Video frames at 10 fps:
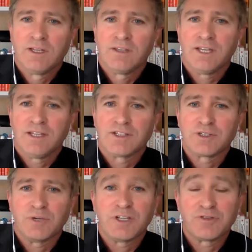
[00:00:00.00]
that
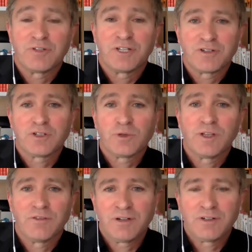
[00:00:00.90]
situation's really across all
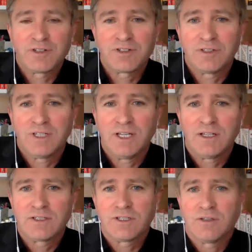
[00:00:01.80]
of our industry now.
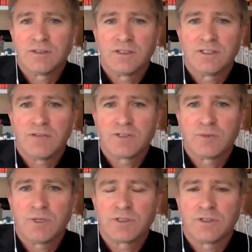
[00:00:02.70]
So, Dave, I
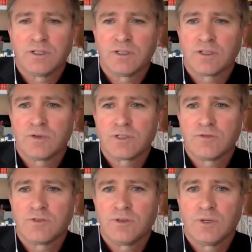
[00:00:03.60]
suppose the
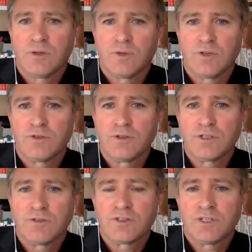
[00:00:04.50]
question for you: what have you
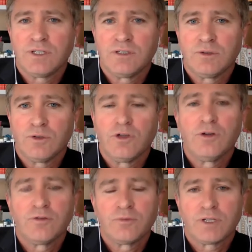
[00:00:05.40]
sort of seen or
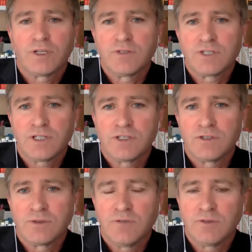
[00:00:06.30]
heard from the conversations
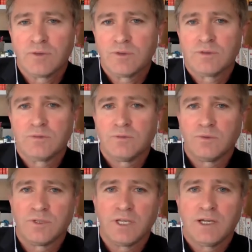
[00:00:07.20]
you're having with
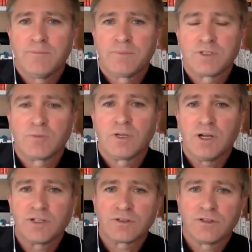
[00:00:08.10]
our
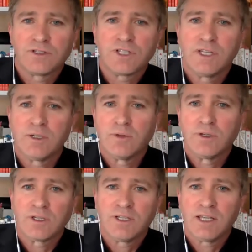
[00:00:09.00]
suppliers across our
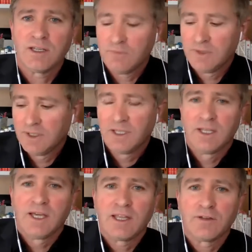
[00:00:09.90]
network, and how
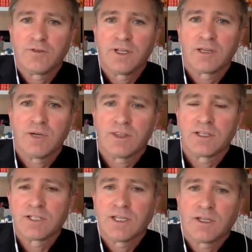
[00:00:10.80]
they're feeling about
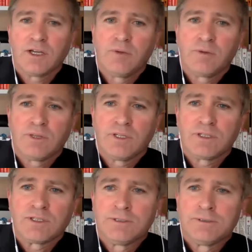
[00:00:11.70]
things, how they're coping with things?